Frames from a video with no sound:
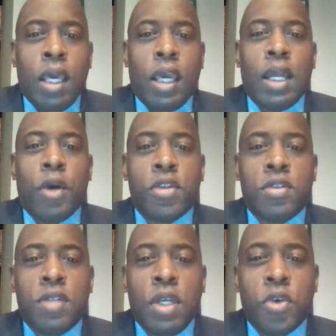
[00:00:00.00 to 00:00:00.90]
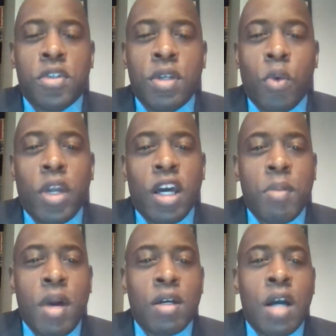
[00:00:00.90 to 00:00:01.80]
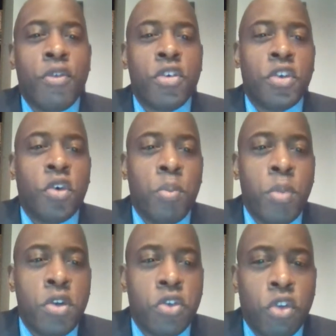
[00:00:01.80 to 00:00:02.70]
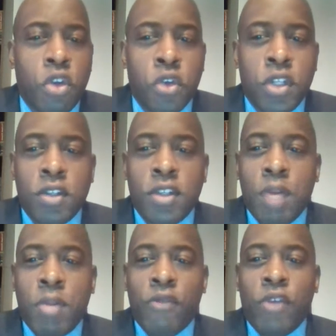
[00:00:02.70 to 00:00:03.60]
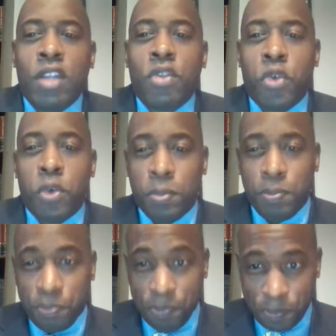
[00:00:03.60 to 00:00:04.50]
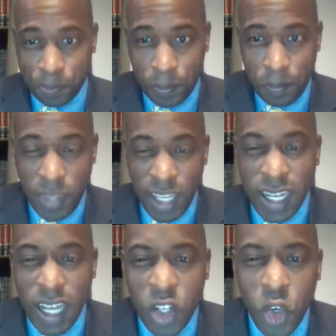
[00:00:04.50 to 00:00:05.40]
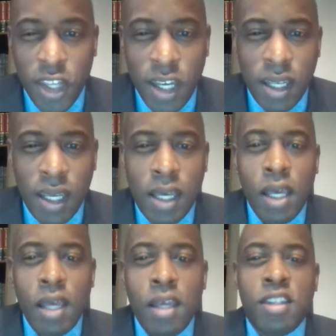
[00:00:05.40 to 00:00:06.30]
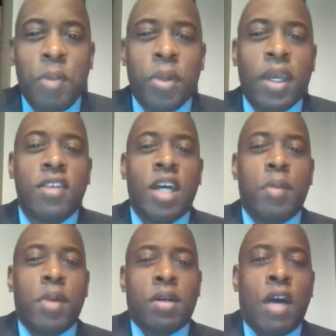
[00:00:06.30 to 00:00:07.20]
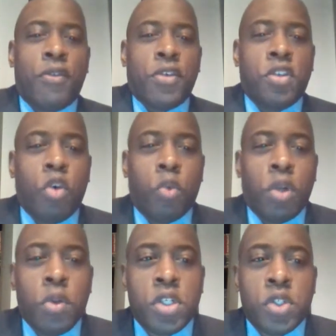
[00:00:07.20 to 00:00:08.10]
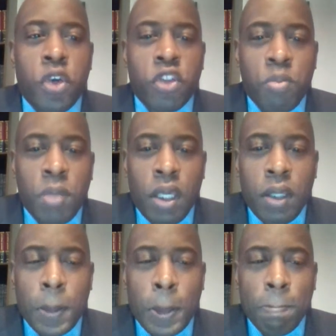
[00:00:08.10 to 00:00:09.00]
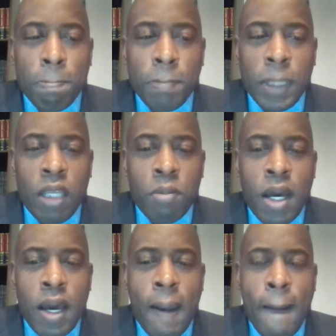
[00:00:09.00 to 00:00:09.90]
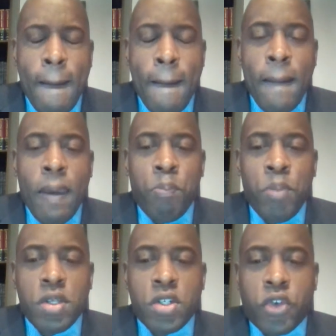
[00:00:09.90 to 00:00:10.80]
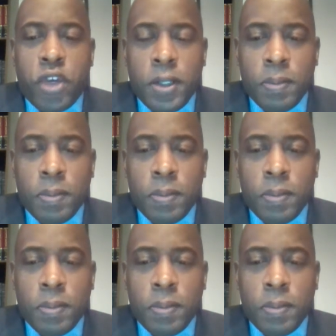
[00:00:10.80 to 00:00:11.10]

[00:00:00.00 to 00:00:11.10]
and it was somewhat out of my comfort zone to minister to those outside my faith group. And I knew that stepping outside my comfort zone would only strengthen me in my ministry.